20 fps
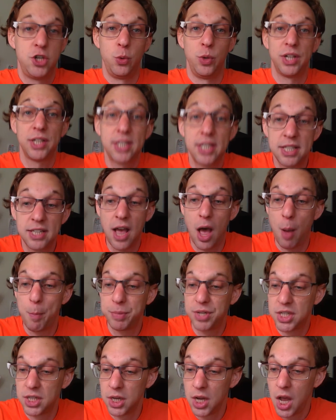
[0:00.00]

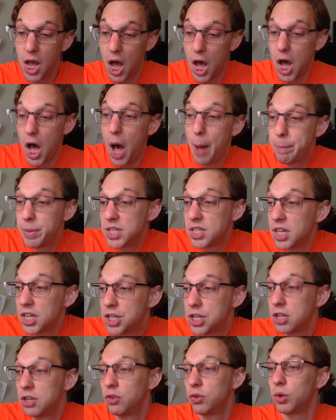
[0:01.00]
accept
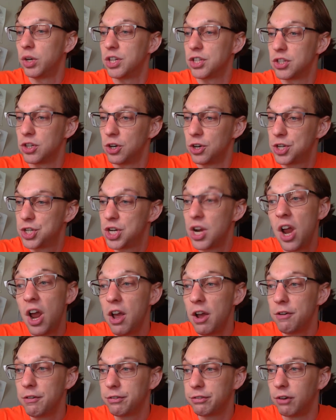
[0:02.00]
opposition research
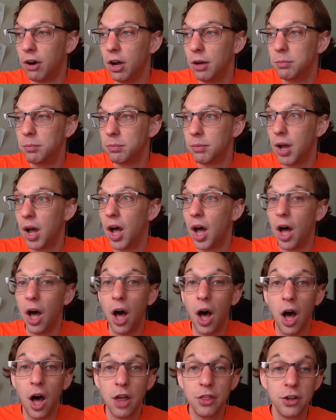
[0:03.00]
from
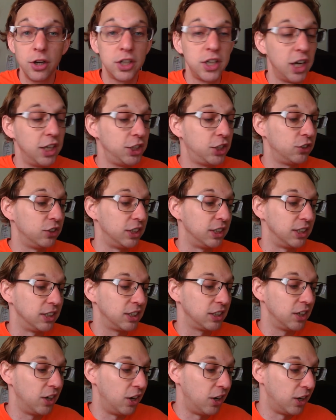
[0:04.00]
other
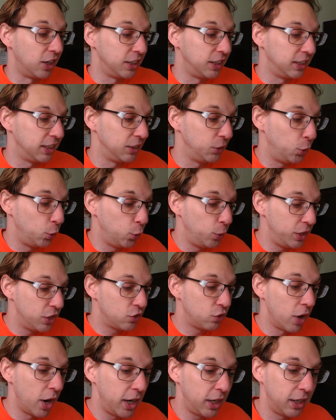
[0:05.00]
countries on who he's
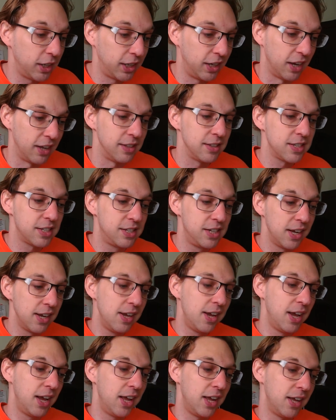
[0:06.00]
running against,
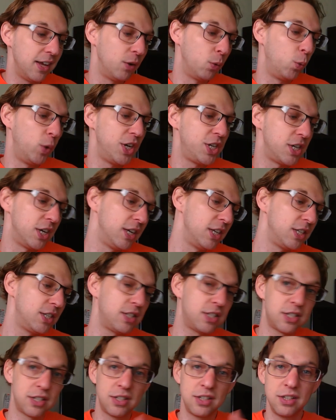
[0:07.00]
which
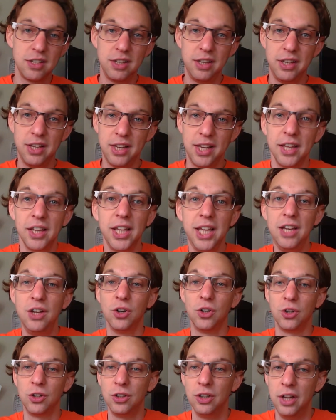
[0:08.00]
is
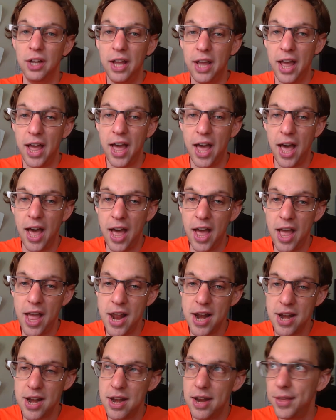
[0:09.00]
illegal.
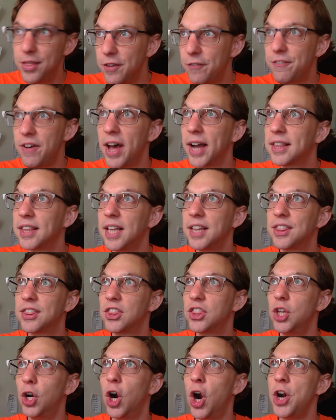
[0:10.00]
And the fact
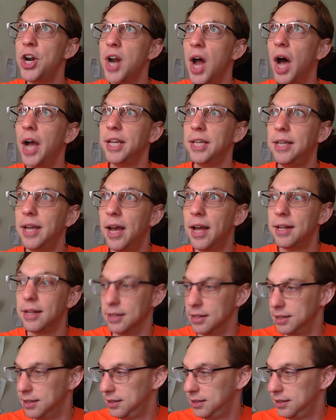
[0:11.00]
that there are not yet